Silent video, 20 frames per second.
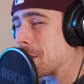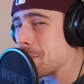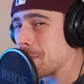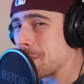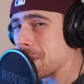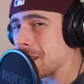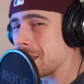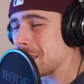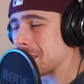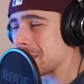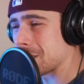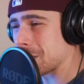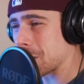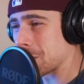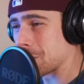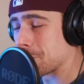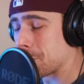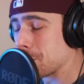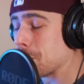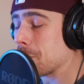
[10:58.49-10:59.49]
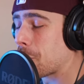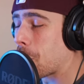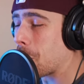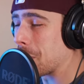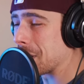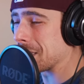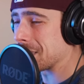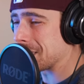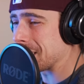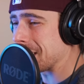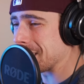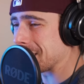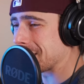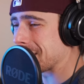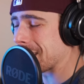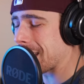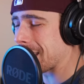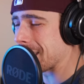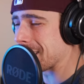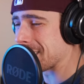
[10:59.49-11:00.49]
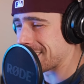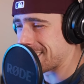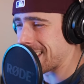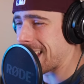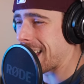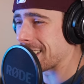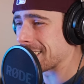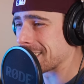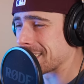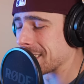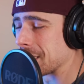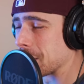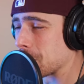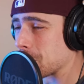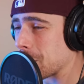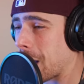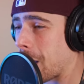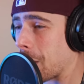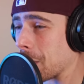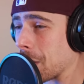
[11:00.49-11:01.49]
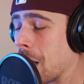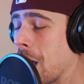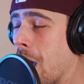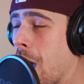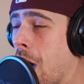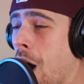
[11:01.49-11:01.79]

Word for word: he meets, before he sees that his dad is in the crowd,